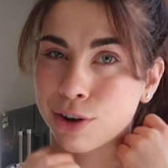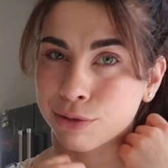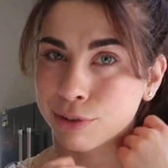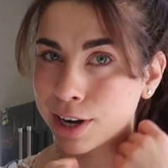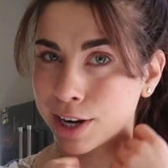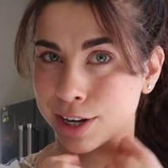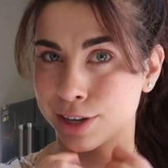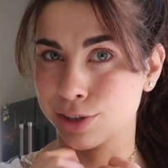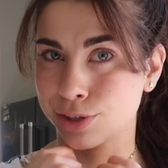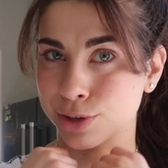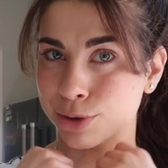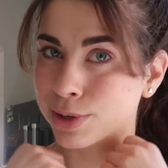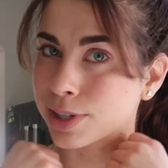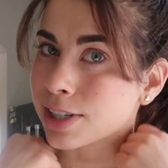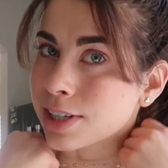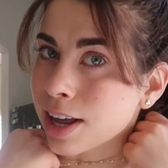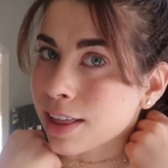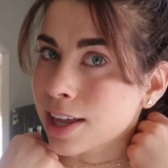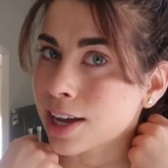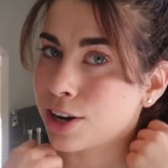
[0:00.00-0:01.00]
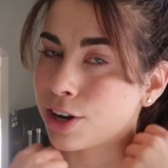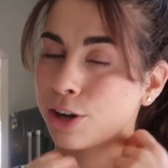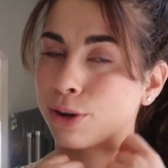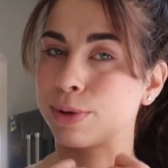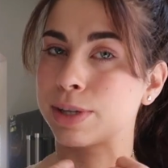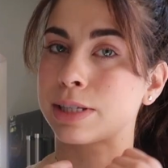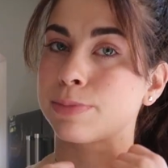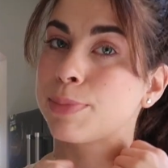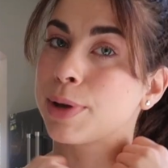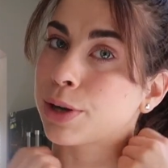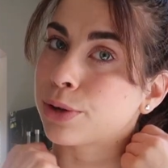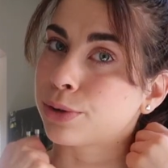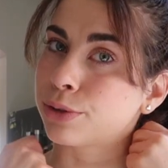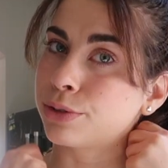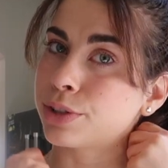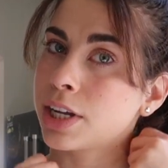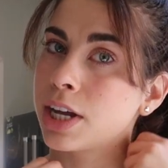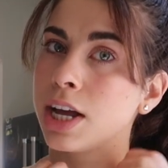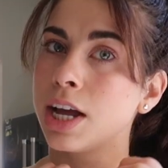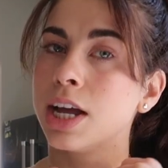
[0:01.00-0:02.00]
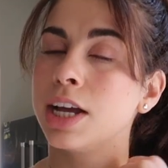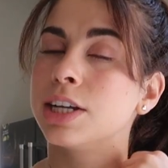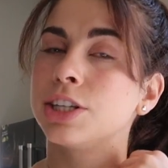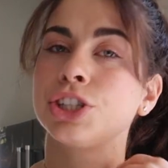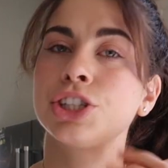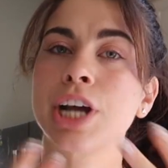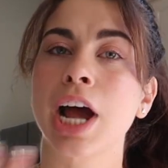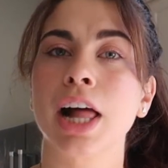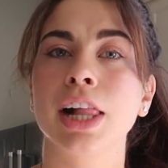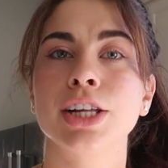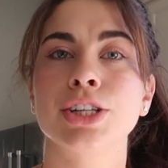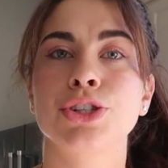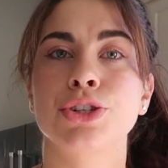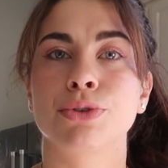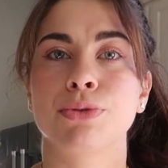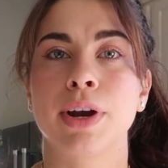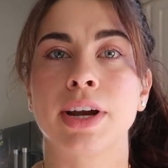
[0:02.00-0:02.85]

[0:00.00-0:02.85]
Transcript: already, so it's nothing new. It's pickled shallots or